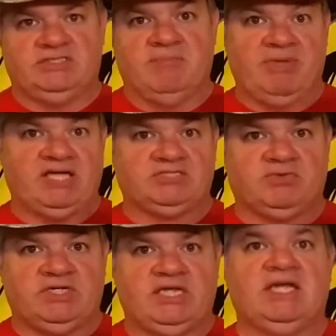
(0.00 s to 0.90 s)
the best
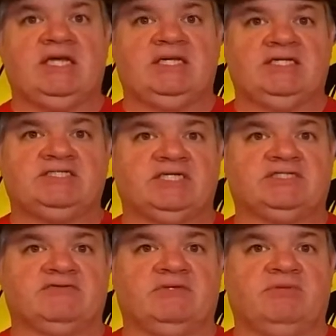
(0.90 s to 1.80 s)
one to get. It
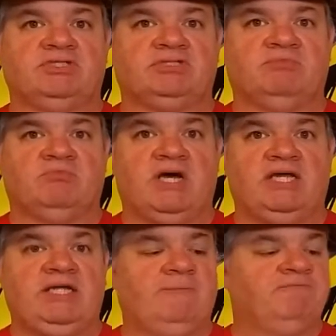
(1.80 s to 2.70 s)
sells for the most
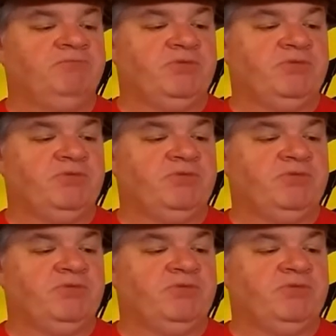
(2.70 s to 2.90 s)
money.